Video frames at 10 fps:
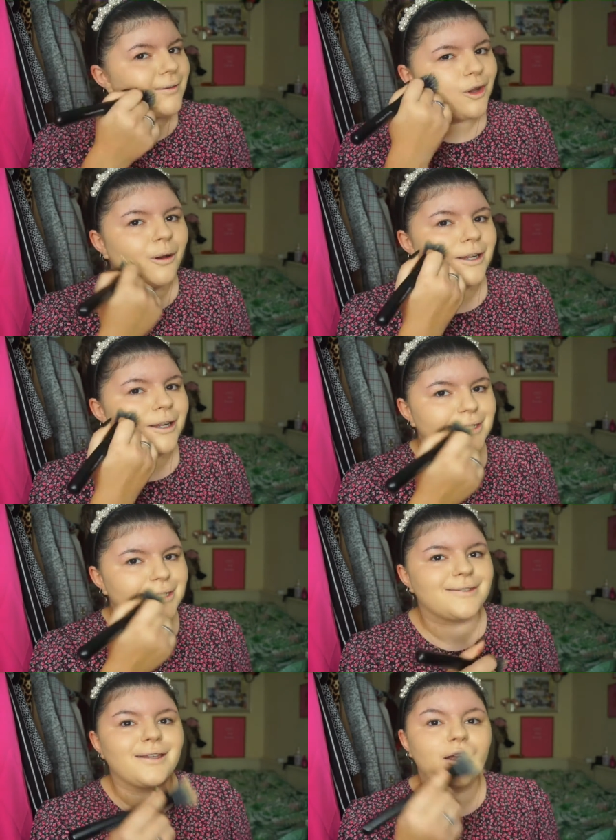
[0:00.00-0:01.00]
not much
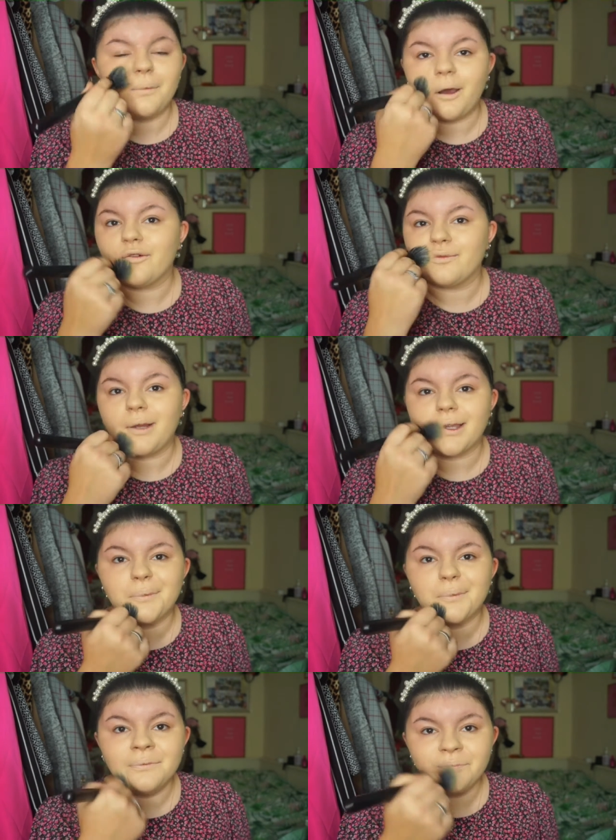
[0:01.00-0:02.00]
gets done apart from makeup.
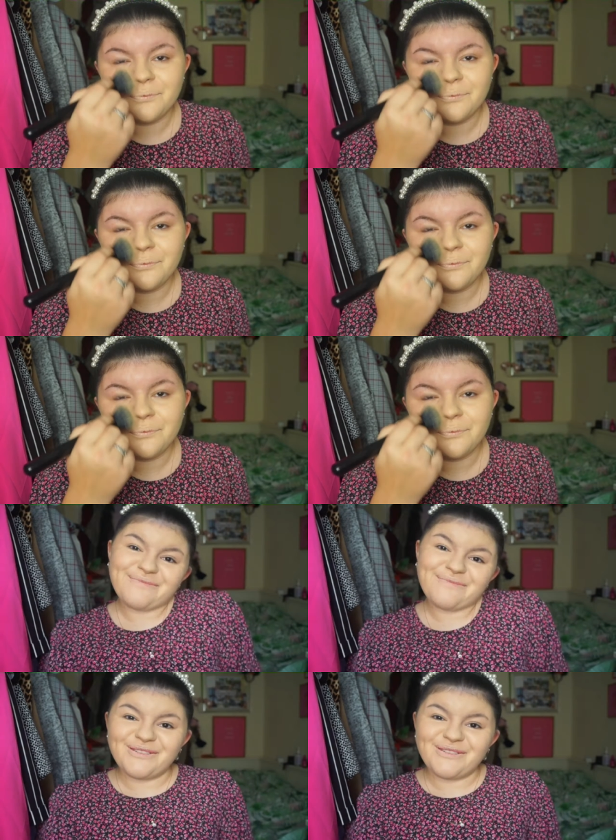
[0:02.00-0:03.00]

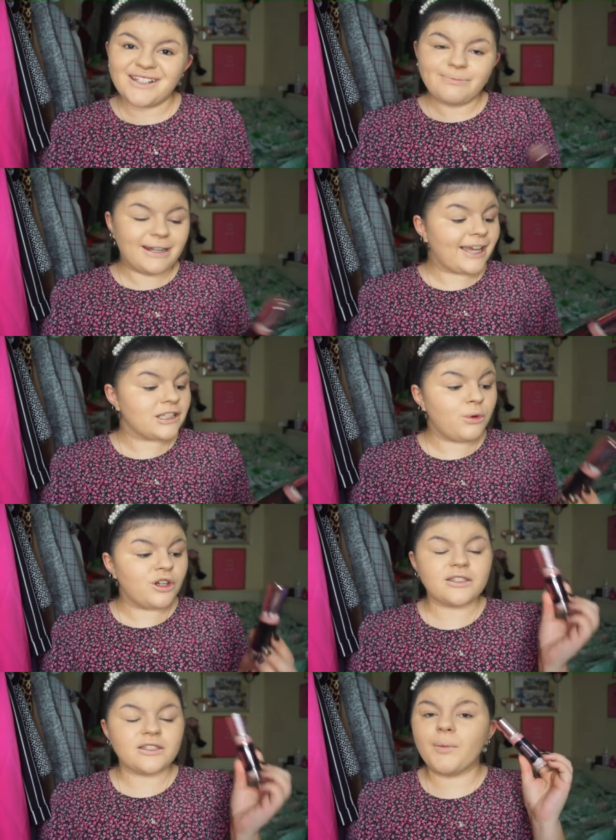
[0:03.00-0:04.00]
Moving on to my next
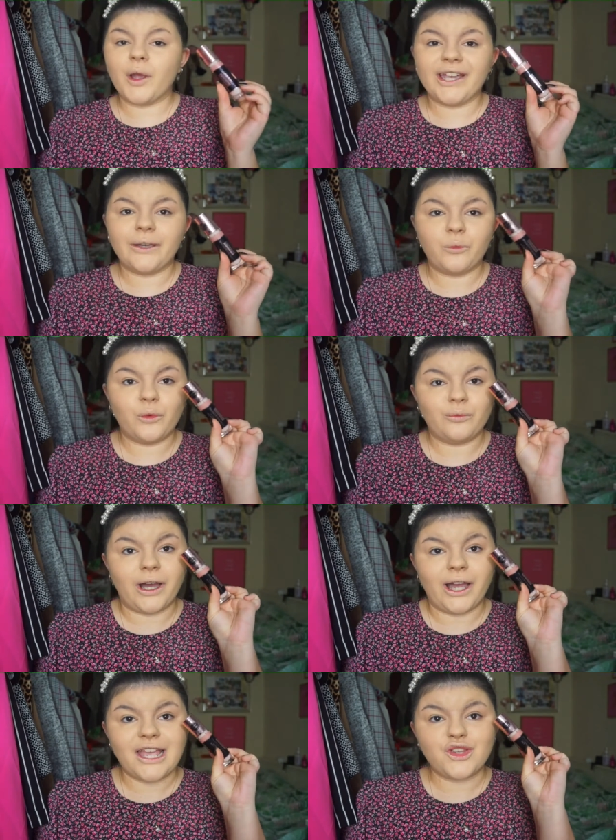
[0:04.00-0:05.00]
product, I'm going in with
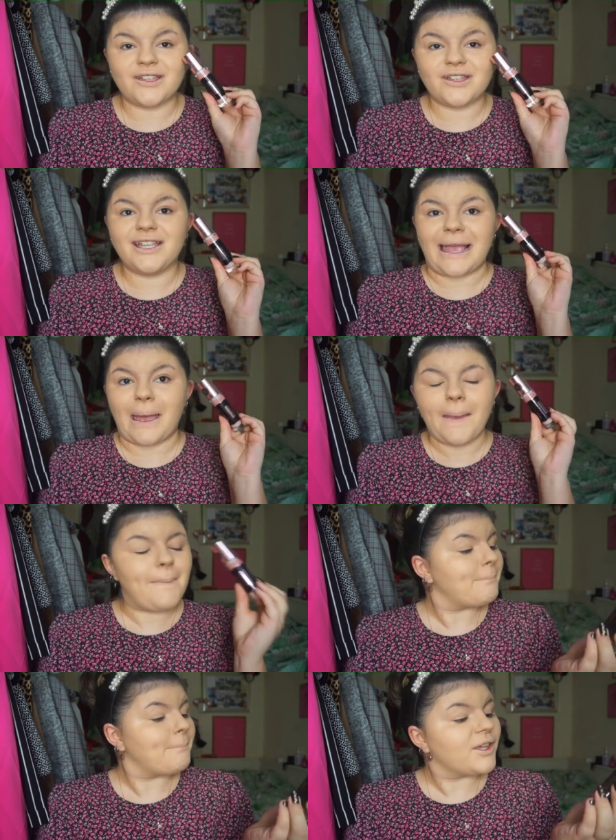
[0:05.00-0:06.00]
my trusty
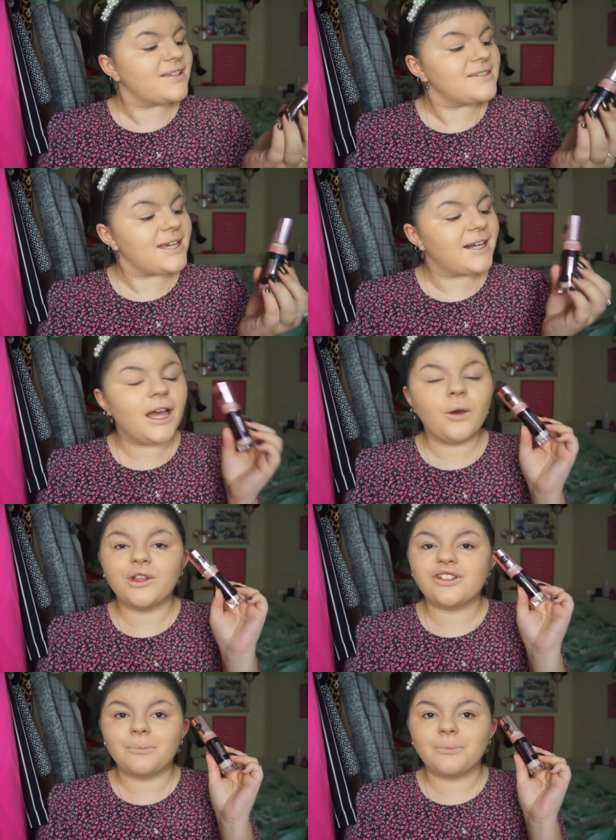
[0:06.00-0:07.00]
concealer, which
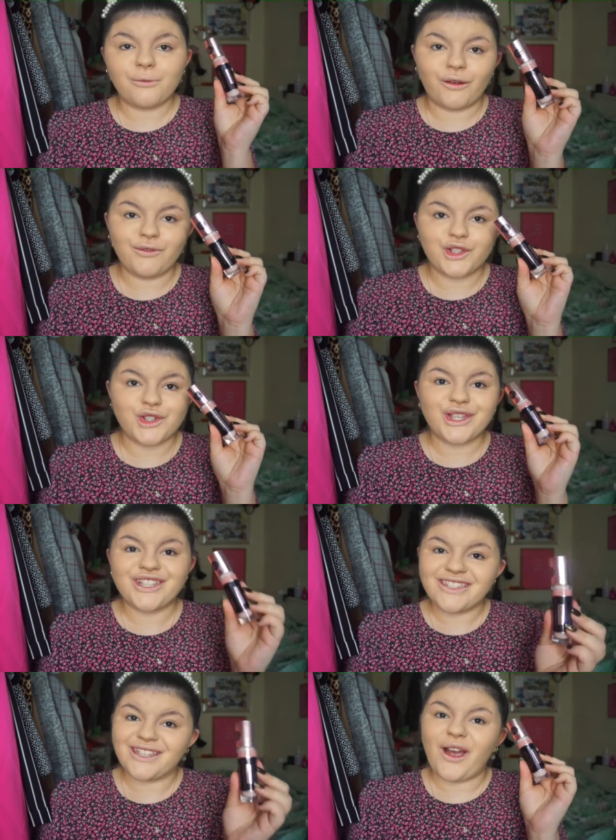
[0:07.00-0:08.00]
is the Makeup Revolution
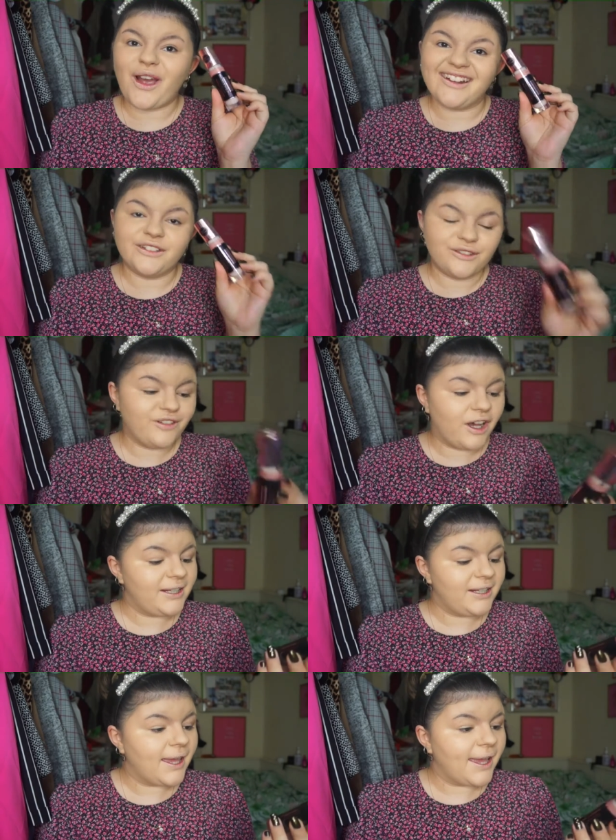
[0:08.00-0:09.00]
Conceal and Define
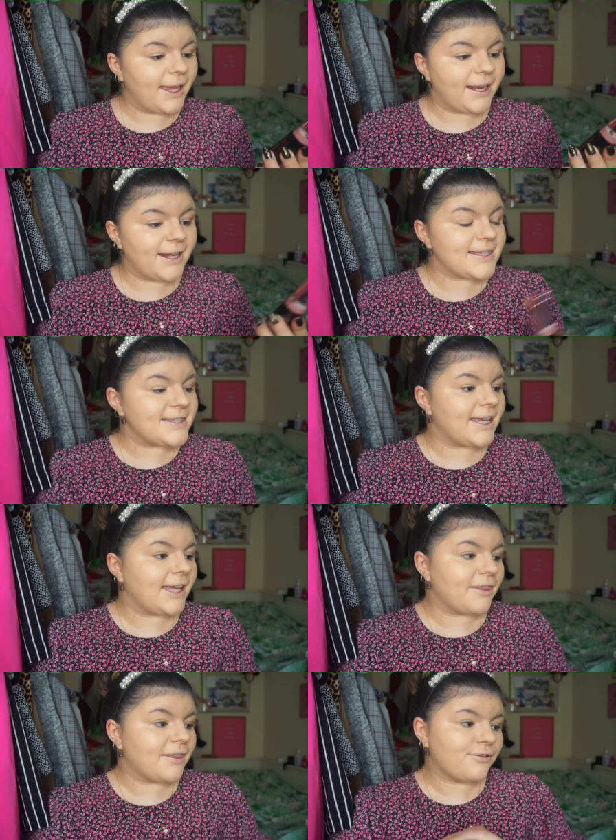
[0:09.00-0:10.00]
in
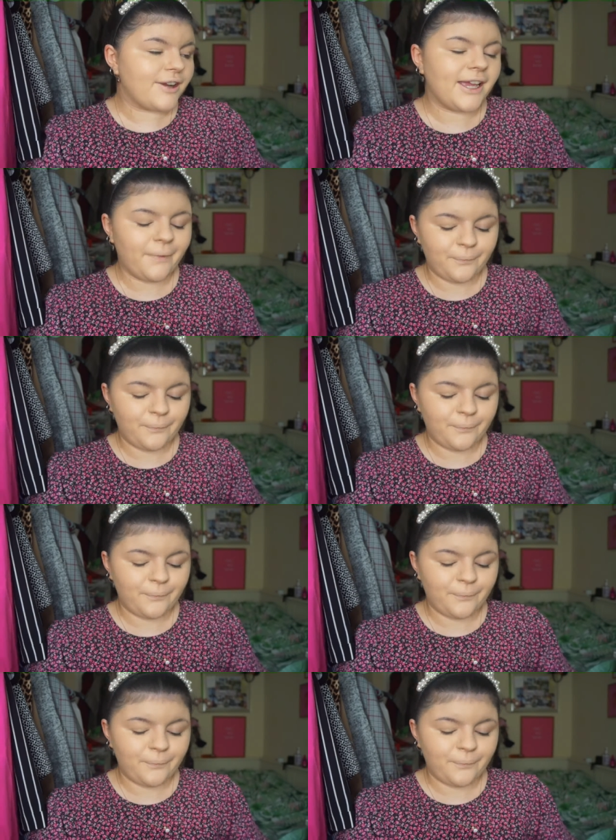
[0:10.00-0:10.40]
C3.